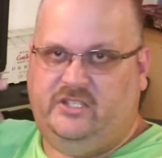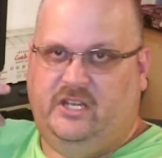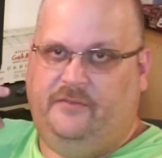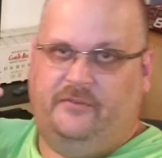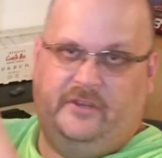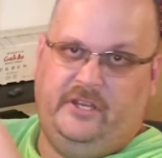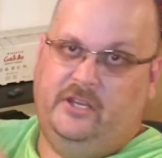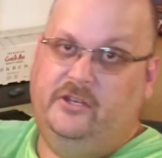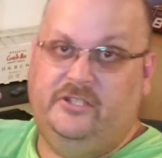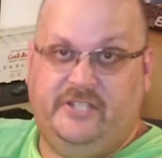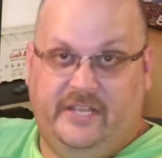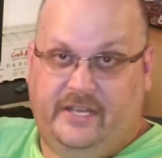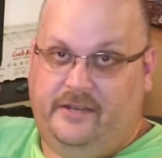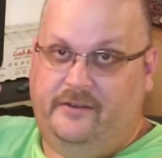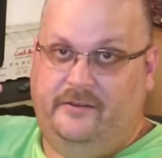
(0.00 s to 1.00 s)
use it.
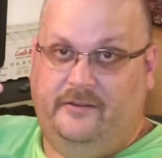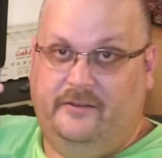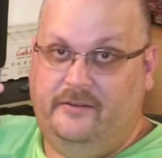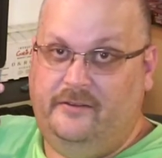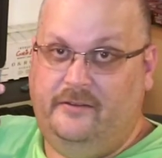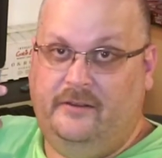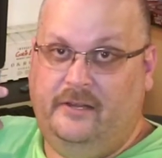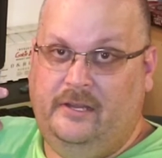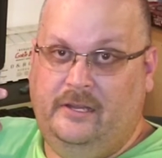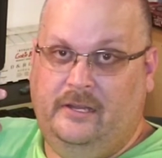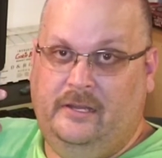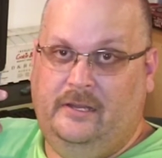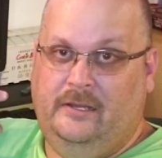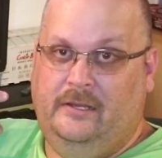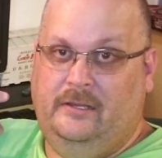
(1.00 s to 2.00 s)

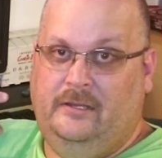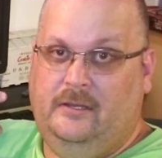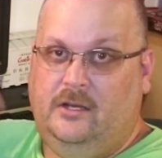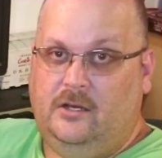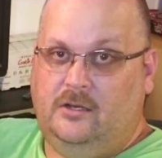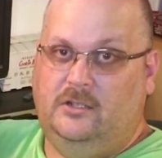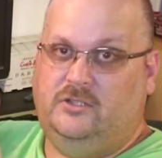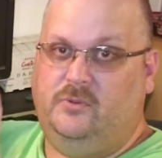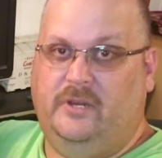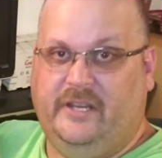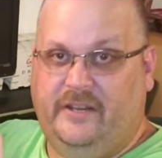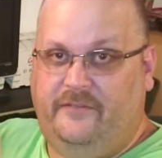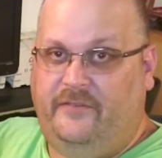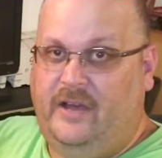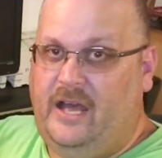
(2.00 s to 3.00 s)
Oh, it's working
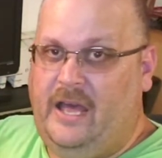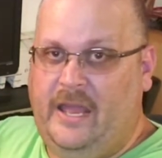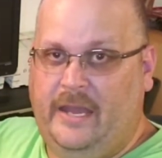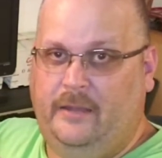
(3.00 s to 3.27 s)
fine.